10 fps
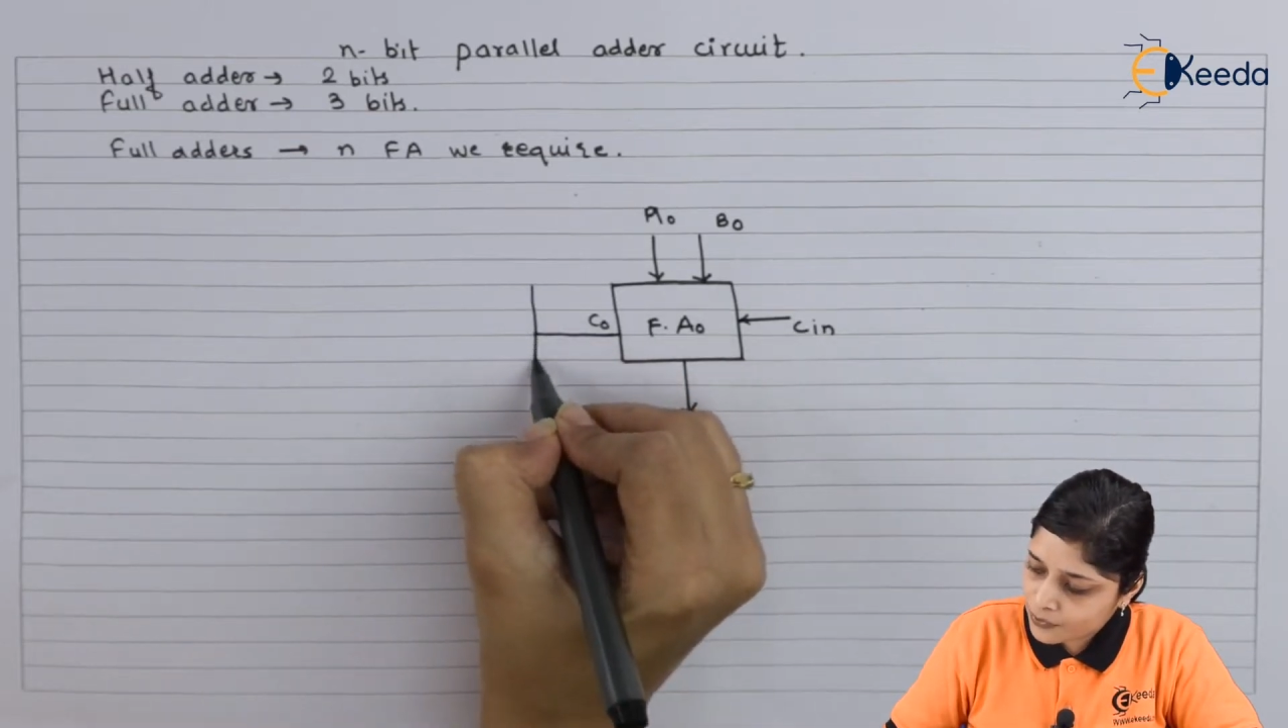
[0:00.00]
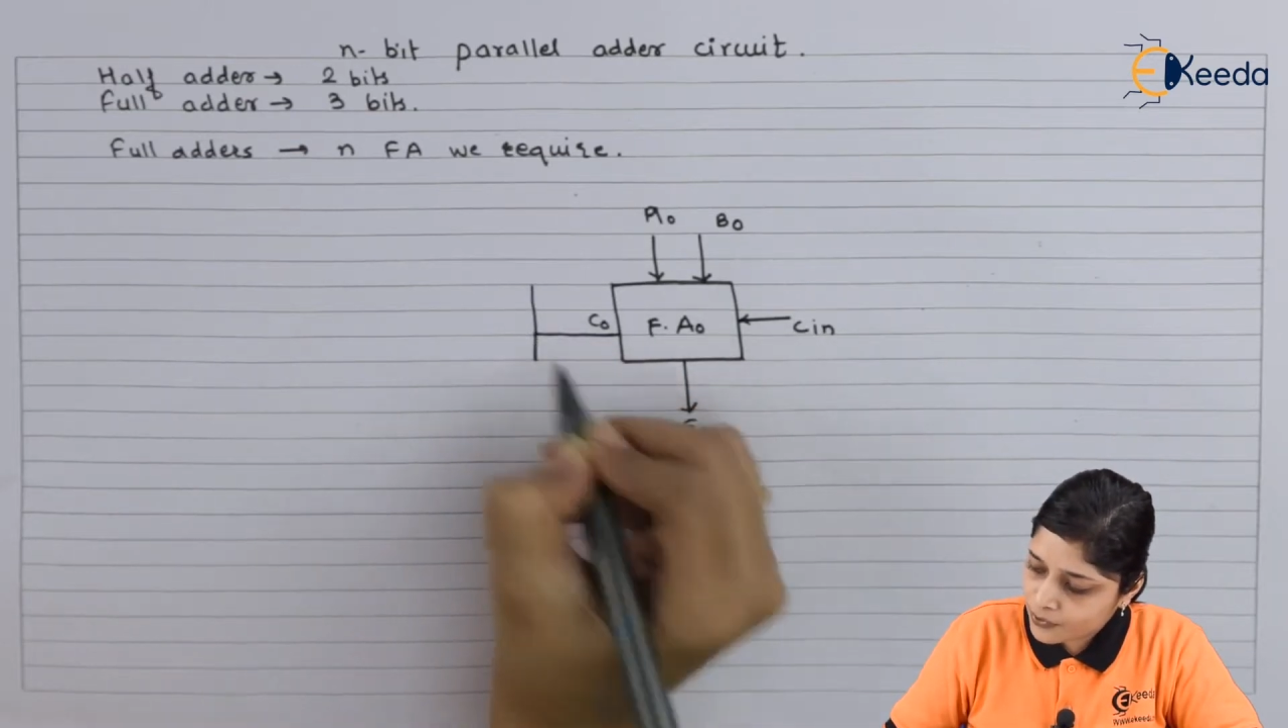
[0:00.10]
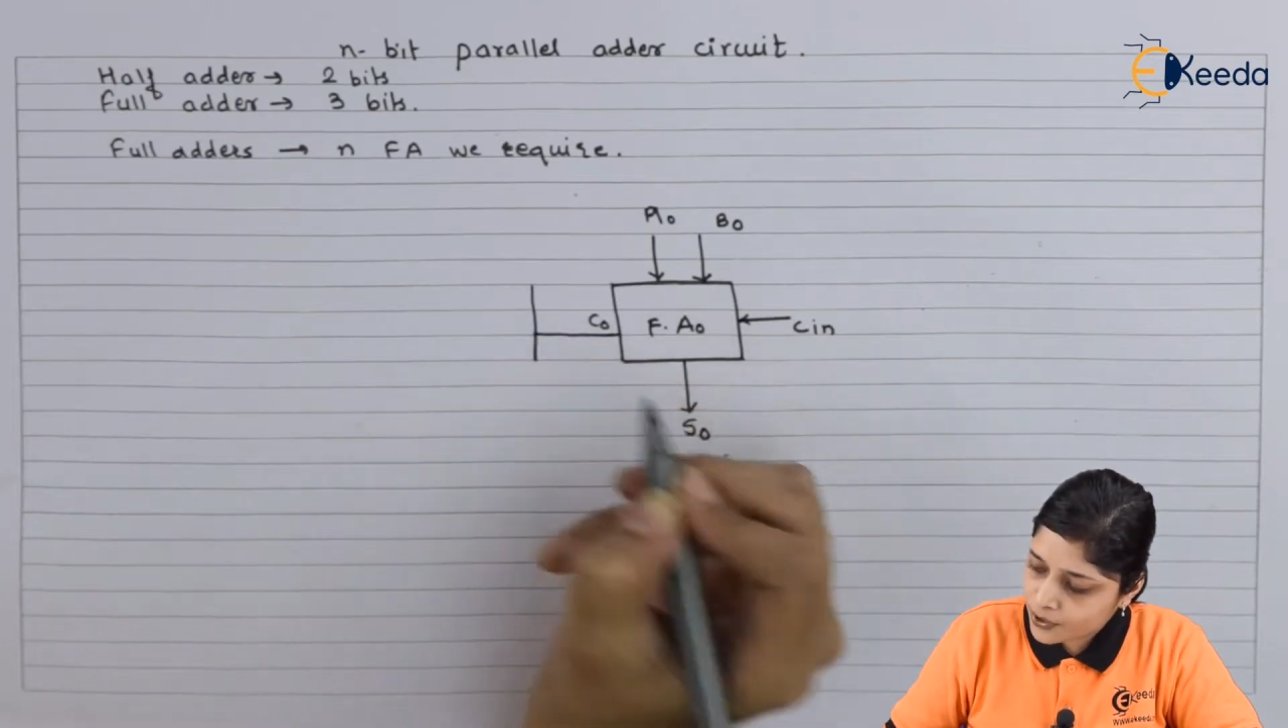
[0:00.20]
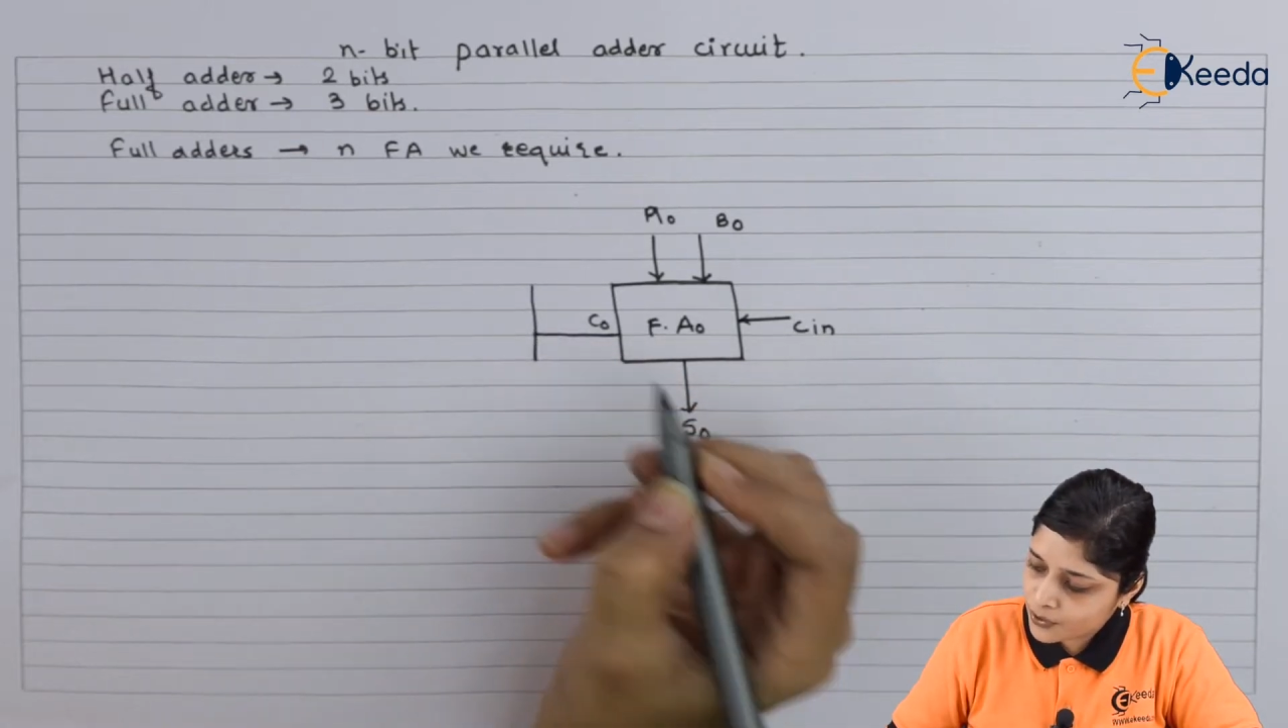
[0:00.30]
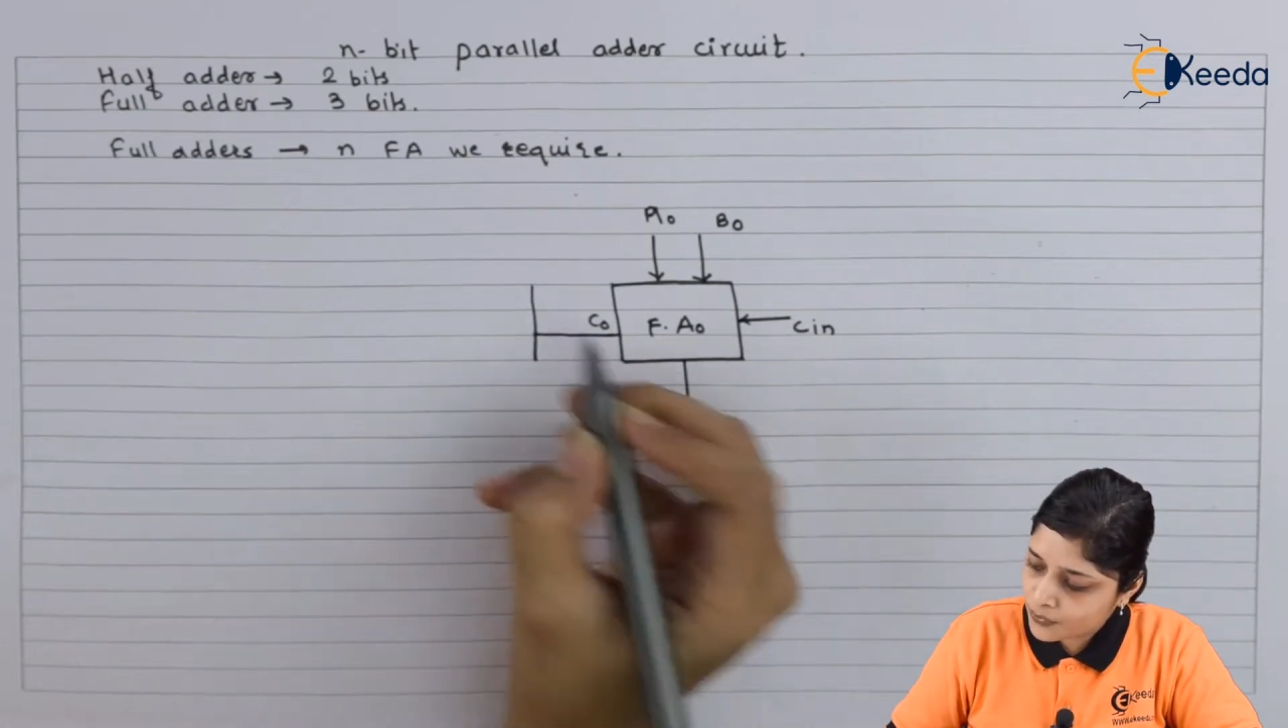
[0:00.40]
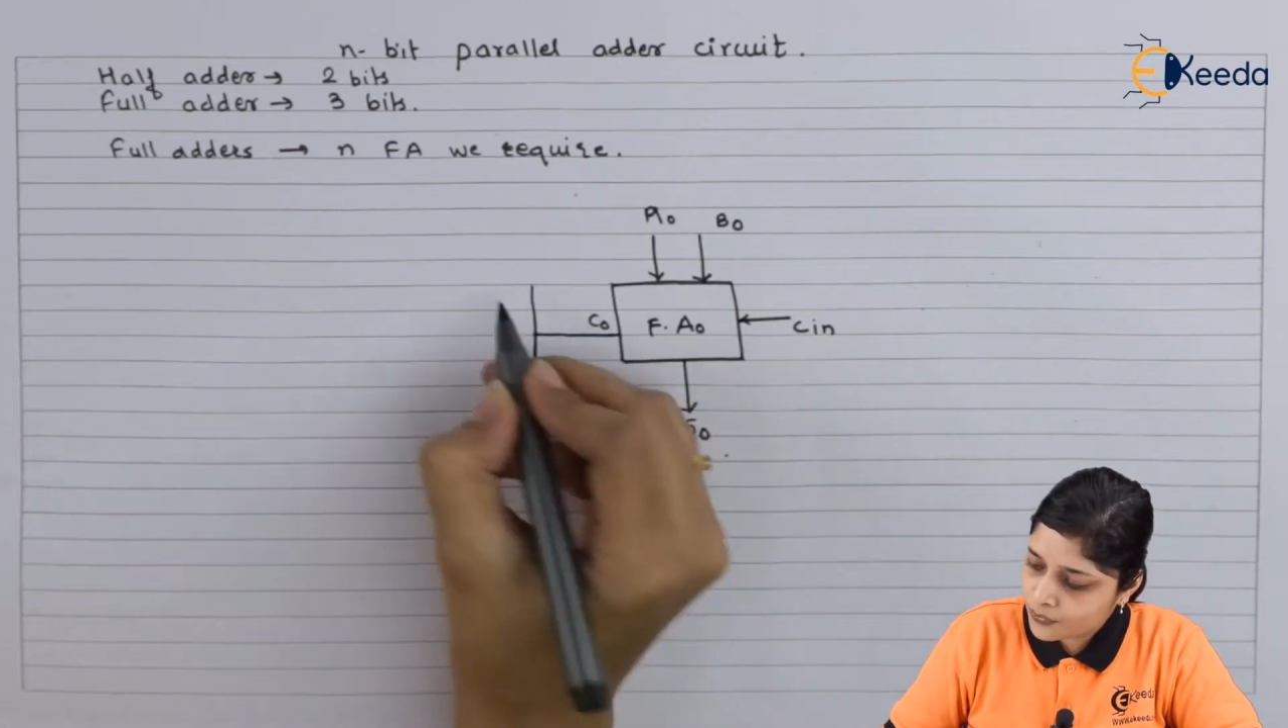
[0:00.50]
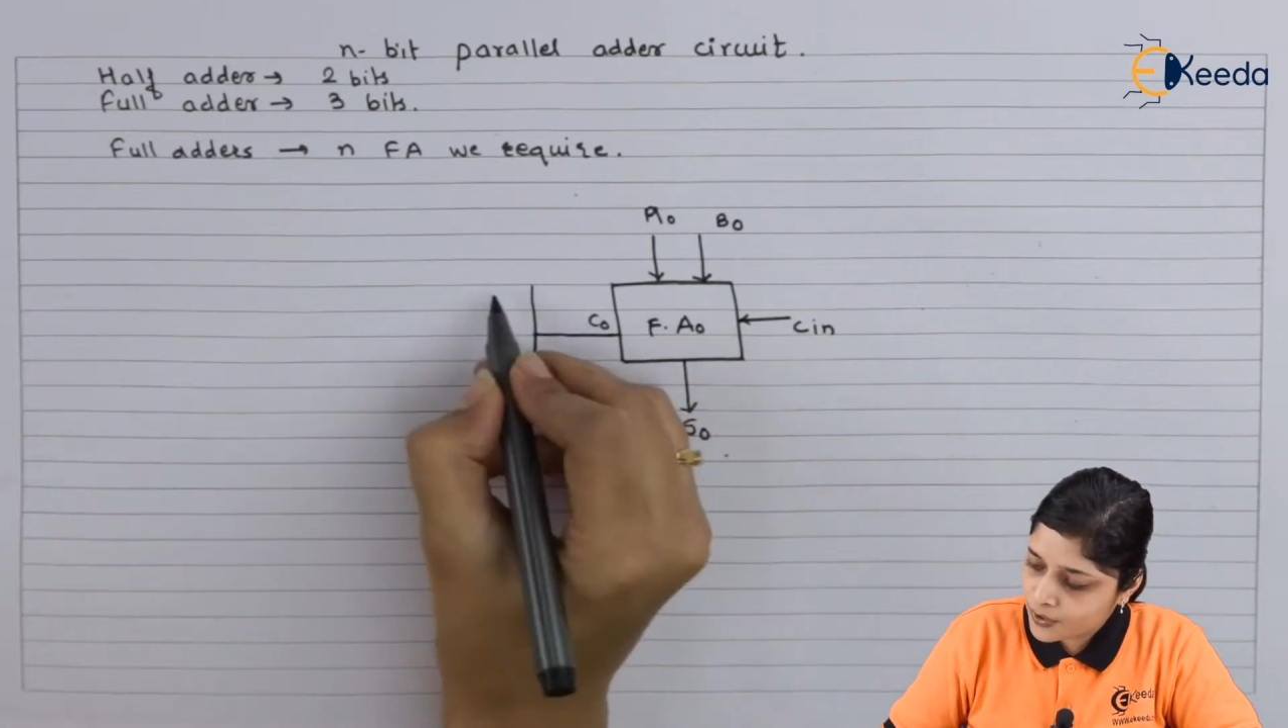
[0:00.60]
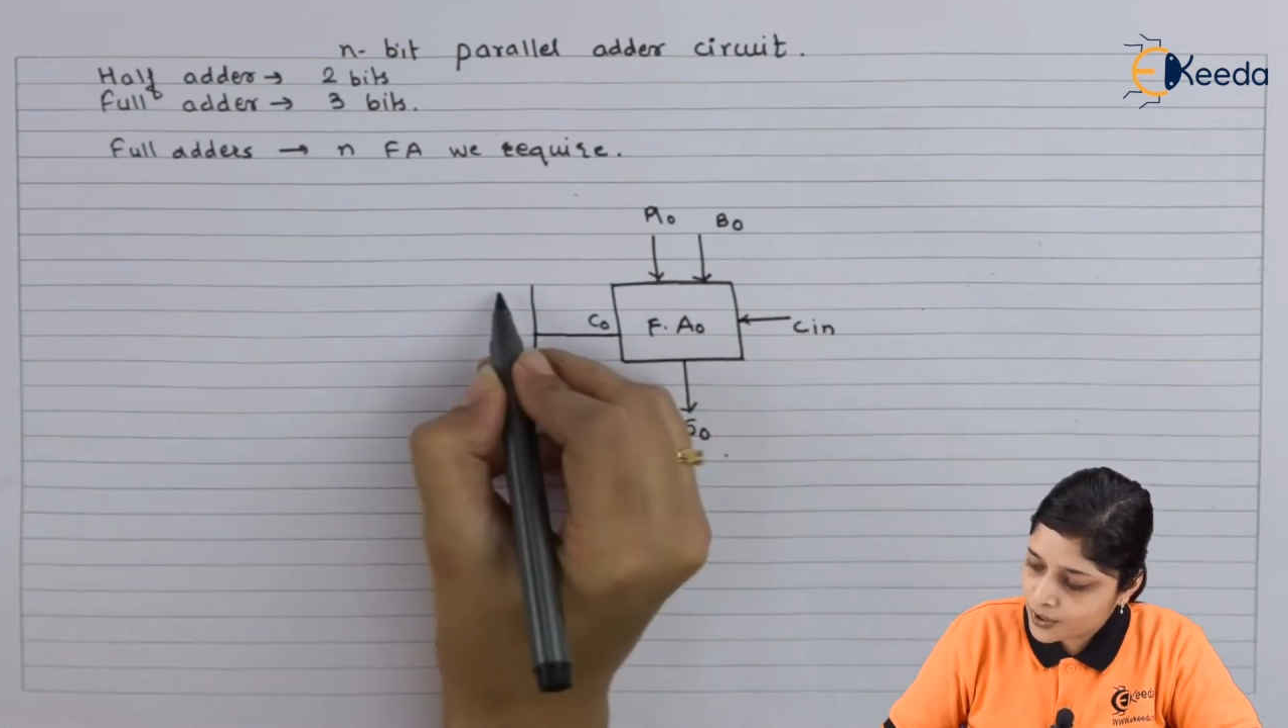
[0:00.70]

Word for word: to give